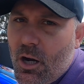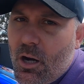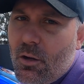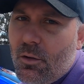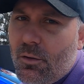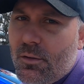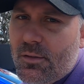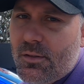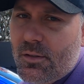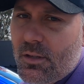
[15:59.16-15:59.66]

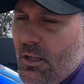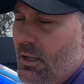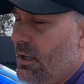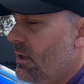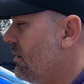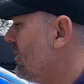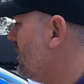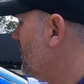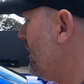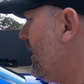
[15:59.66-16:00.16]
rolls.
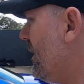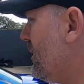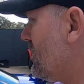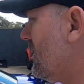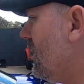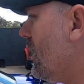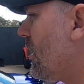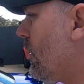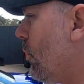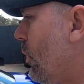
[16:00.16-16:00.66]
There
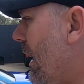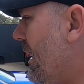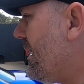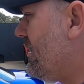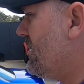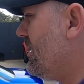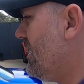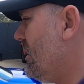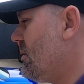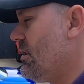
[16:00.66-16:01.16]
was a lot of
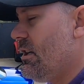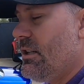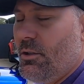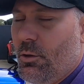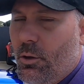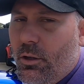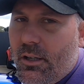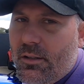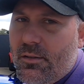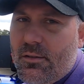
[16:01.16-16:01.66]
wastage.
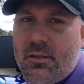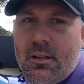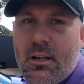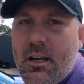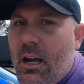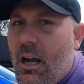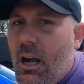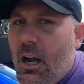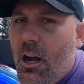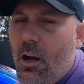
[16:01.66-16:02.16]
It took us
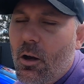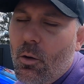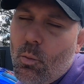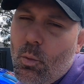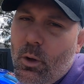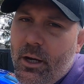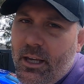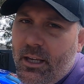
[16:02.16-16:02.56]
a whole